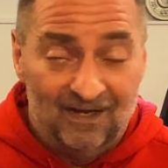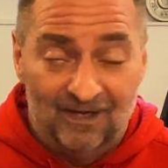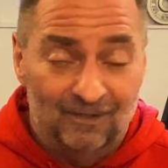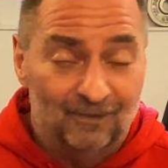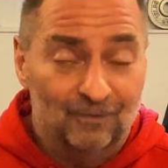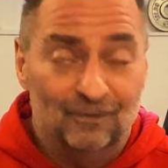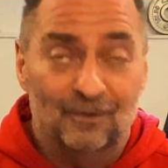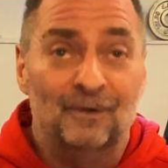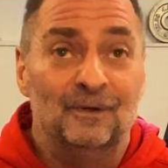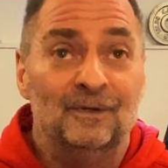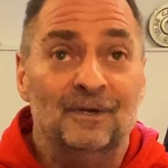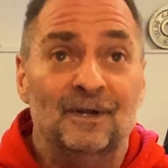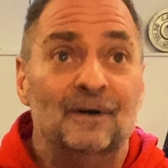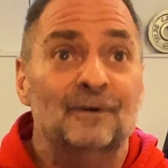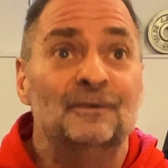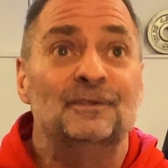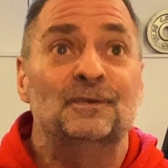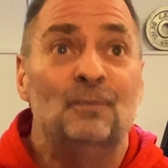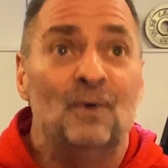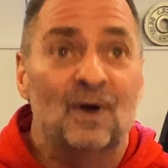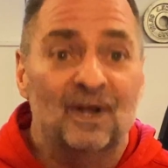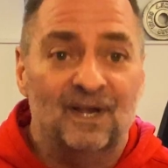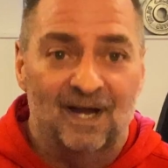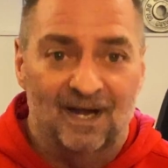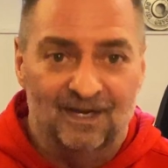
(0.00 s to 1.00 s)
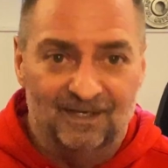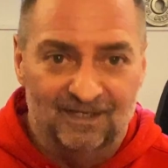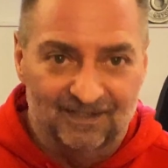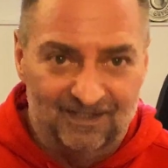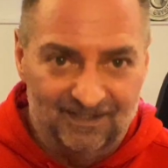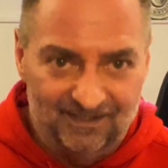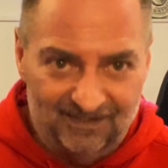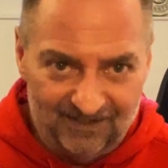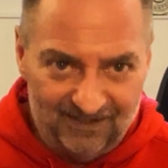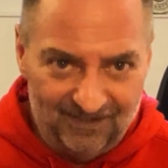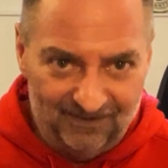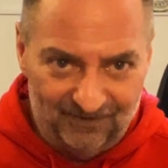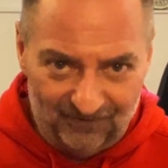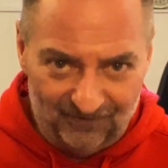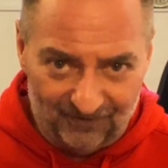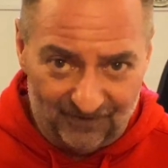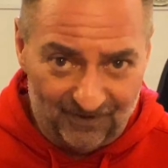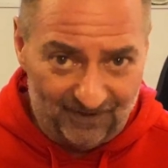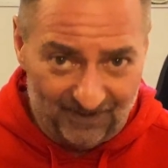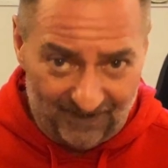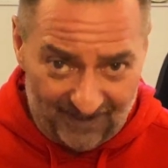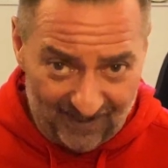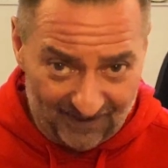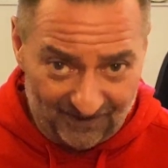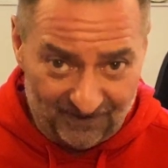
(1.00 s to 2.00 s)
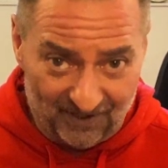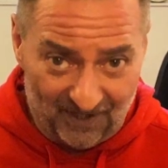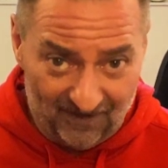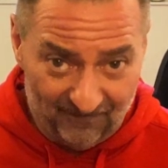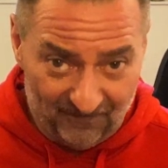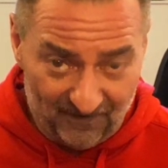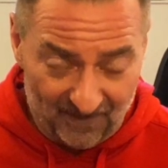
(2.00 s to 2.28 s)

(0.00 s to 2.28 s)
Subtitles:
Lord knows what kind of disease you're going to catch off